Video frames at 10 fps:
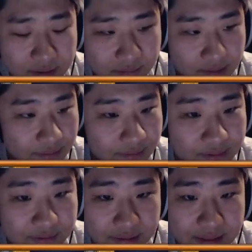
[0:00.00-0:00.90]
you know, things
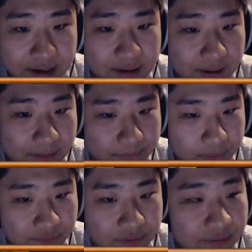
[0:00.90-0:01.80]
like that.
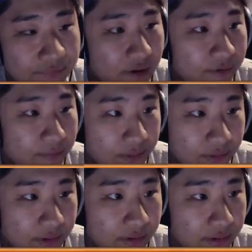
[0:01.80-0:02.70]
If you get a Frostbolt, you
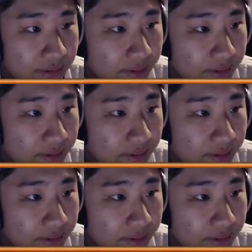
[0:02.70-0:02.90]
can do